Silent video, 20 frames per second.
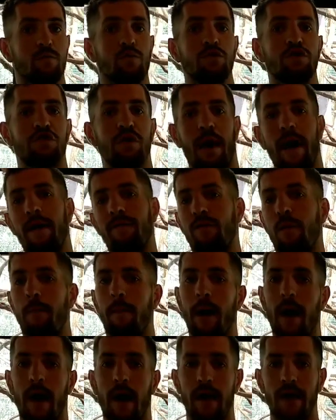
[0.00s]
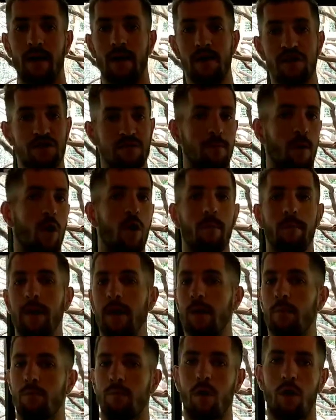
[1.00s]
would you have to buy? Small,
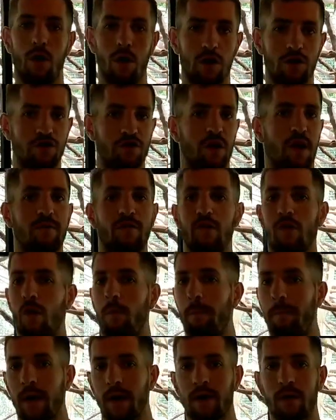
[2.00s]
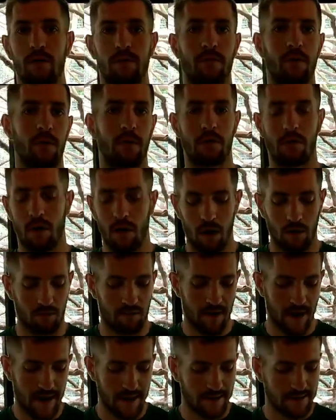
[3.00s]
medium, large. You have to go bigger for a
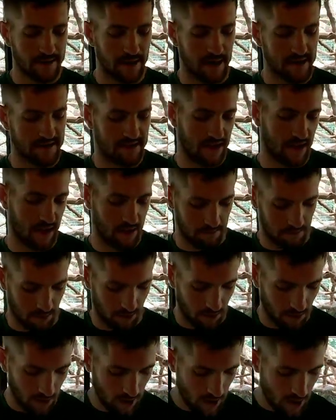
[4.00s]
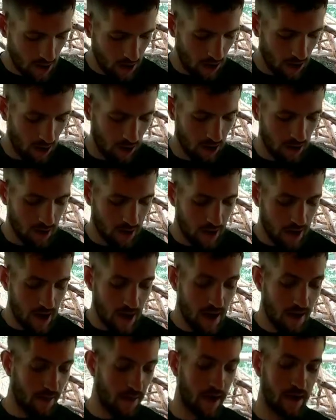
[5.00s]
rat-sized animal. And
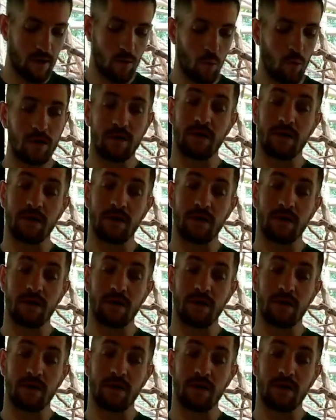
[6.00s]
then what